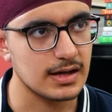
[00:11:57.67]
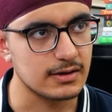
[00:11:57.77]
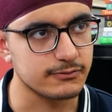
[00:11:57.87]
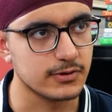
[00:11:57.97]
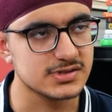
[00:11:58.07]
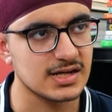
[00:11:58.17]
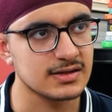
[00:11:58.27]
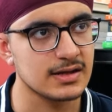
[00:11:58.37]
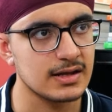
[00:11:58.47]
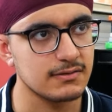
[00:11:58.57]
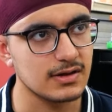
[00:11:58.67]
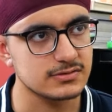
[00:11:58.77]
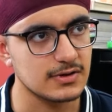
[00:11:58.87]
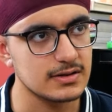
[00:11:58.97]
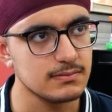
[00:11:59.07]
Air Force and the Navy
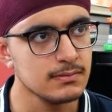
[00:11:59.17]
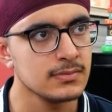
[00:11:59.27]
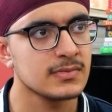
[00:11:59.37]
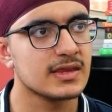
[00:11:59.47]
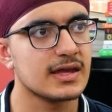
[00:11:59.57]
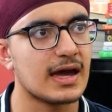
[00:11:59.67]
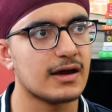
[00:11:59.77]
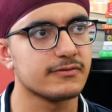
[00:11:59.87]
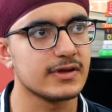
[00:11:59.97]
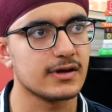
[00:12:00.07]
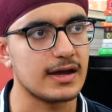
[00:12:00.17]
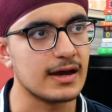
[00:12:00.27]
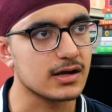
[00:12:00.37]
as well. They have the air